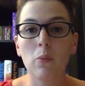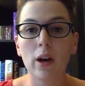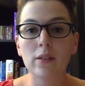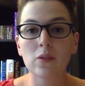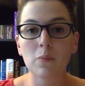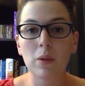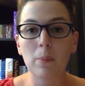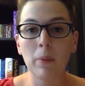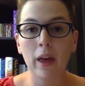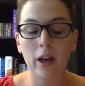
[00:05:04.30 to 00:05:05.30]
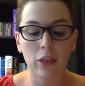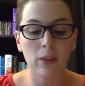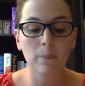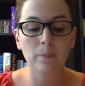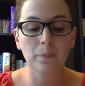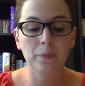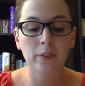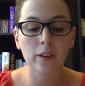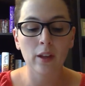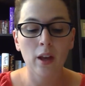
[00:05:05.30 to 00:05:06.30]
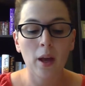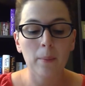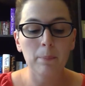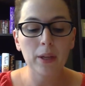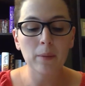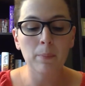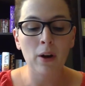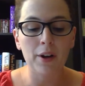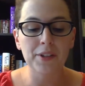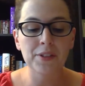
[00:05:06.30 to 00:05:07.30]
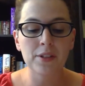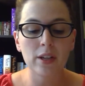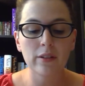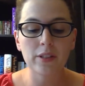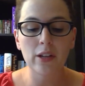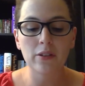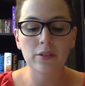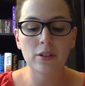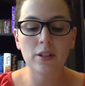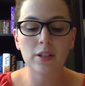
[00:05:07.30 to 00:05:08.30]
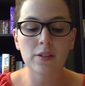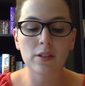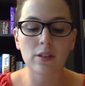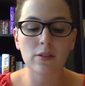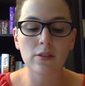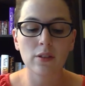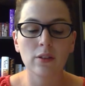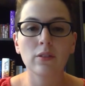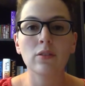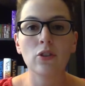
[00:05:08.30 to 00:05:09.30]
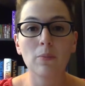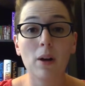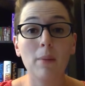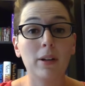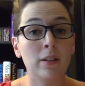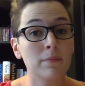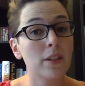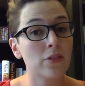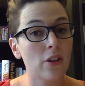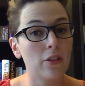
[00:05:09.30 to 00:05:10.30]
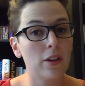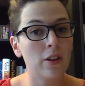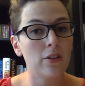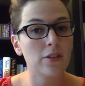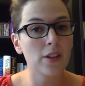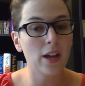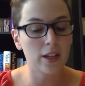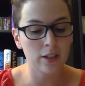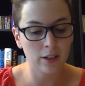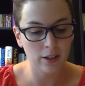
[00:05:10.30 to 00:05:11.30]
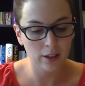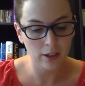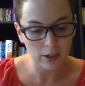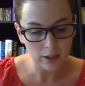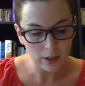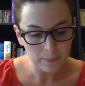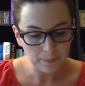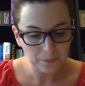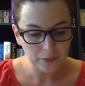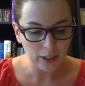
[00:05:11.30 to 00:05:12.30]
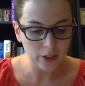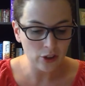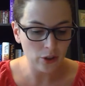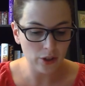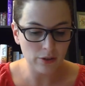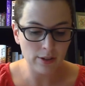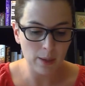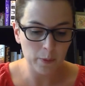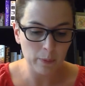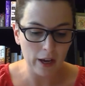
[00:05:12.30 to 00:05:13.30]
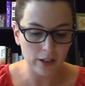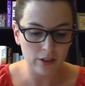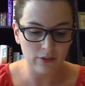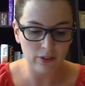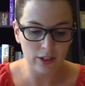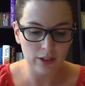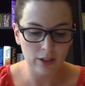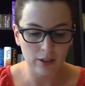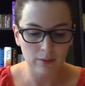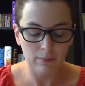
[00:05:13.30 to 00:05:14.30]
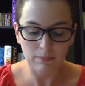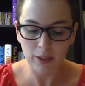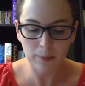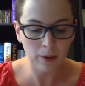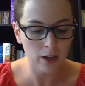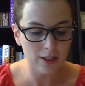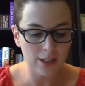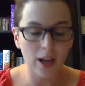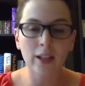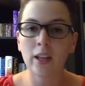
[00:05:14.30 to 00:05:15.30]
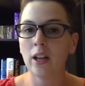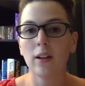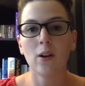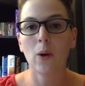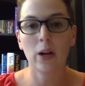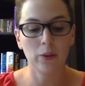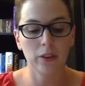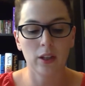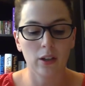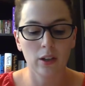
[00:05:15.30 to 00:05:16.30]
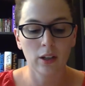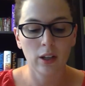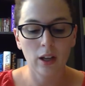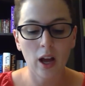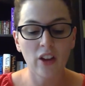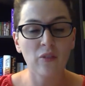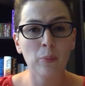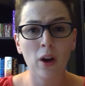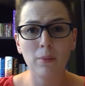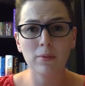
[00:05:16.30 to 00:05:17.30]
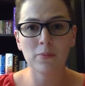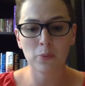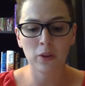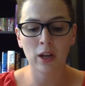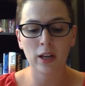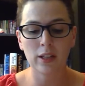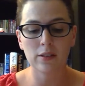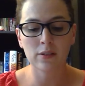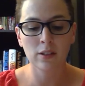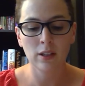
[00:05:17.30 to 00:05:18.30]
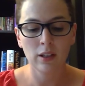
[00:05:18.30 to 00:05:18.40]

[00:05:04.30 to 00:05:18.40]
wide cement path. Big Poss stares out into the distance. Your mama is on the other side. Antonio steps back in defeat. Big Poss, I can't go out there. I have problems with heights.